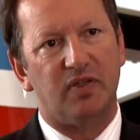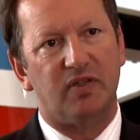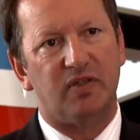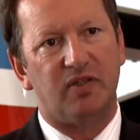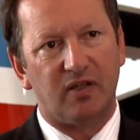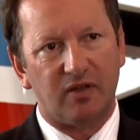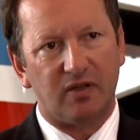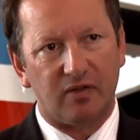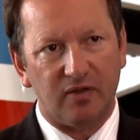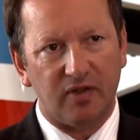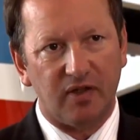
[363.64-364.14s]
in
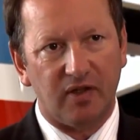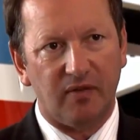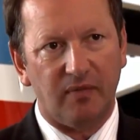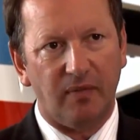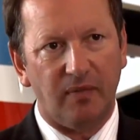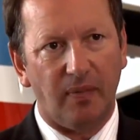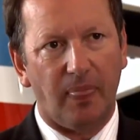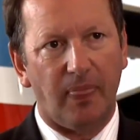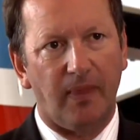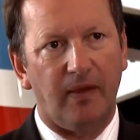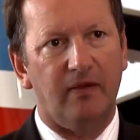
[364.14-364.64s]

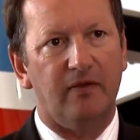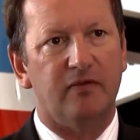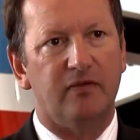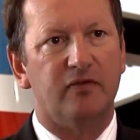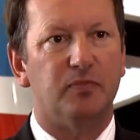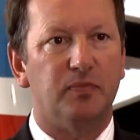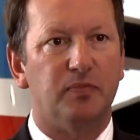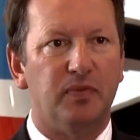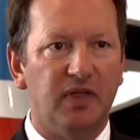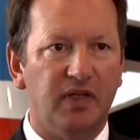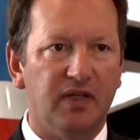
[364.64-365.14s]
particular
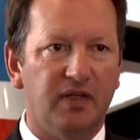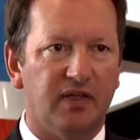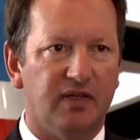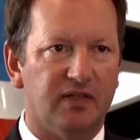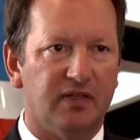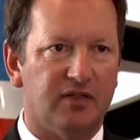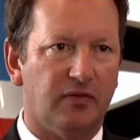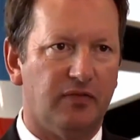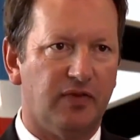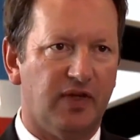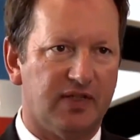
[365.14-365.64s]
if speed
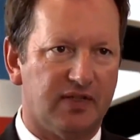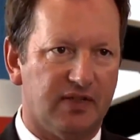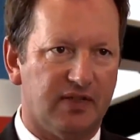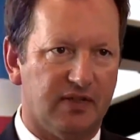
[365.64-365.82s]
is of